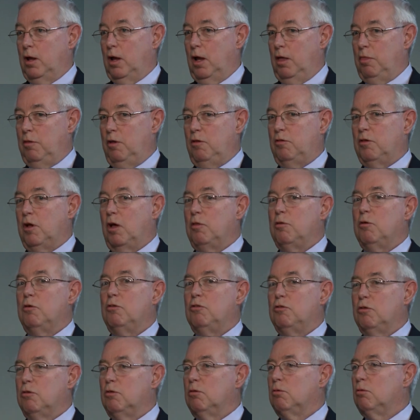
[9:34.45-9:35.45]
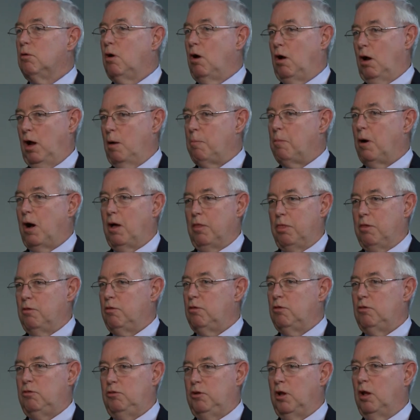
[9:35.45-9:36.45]
and these others are
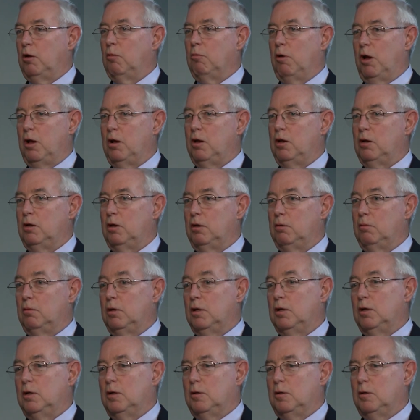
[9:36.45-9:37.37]
hypothesis generating and